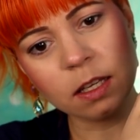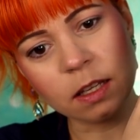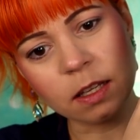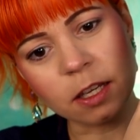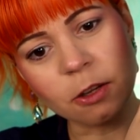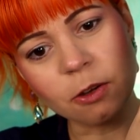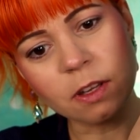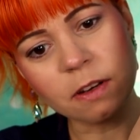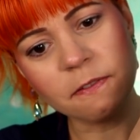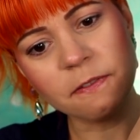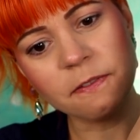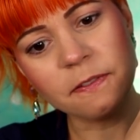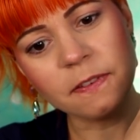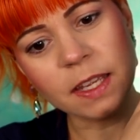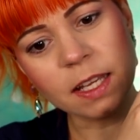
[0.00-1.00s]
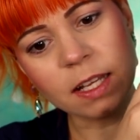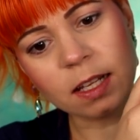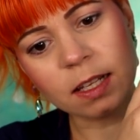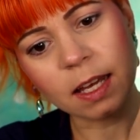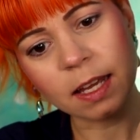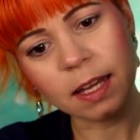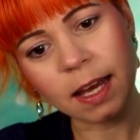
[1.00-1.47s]
like you can
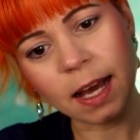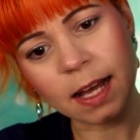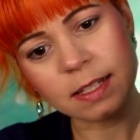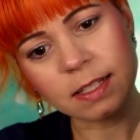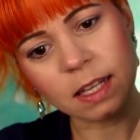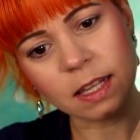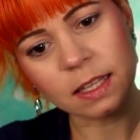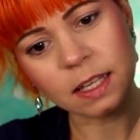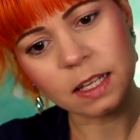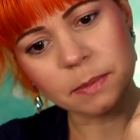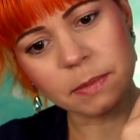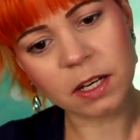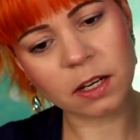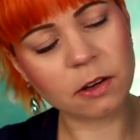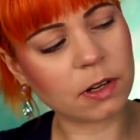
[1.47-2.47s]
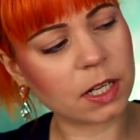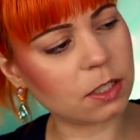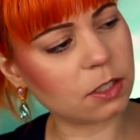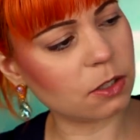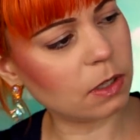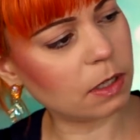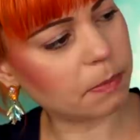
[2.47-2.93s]
feel that it has a little bit of grit
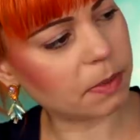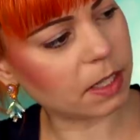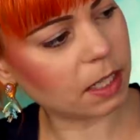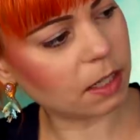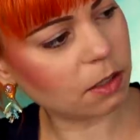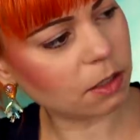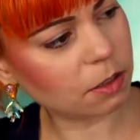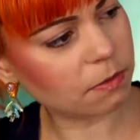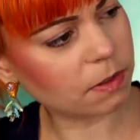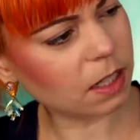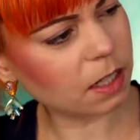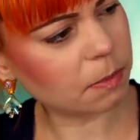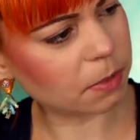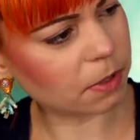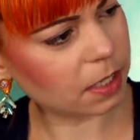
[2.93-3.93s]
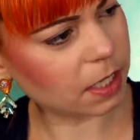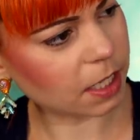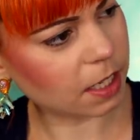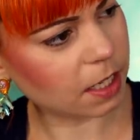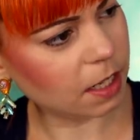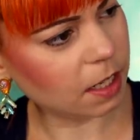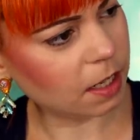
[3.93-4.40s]
to it, but they look really
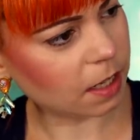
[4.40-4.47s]
pretty.